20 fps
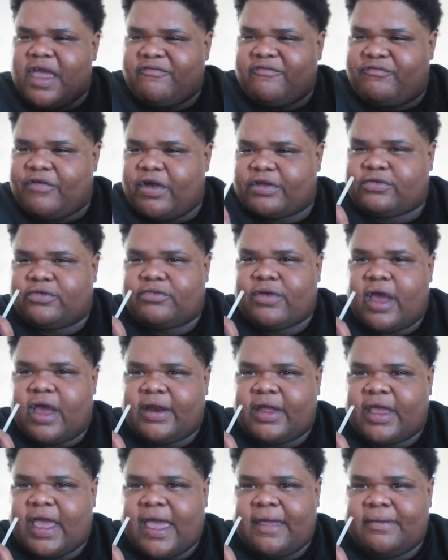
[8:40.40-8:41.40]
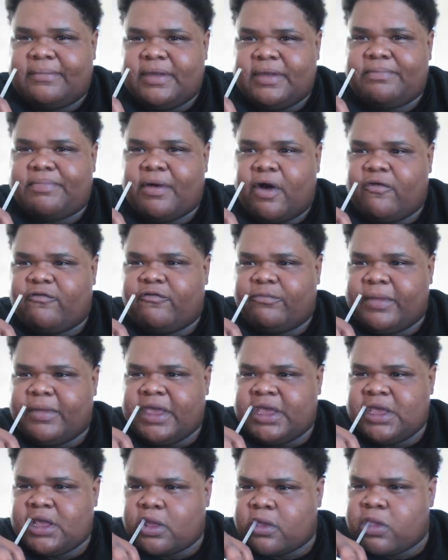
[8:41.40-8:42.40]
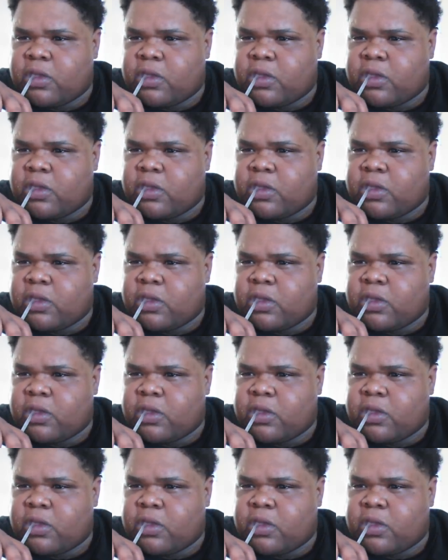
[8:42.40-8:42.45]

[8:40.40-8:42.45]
fucked around and gave me both meat.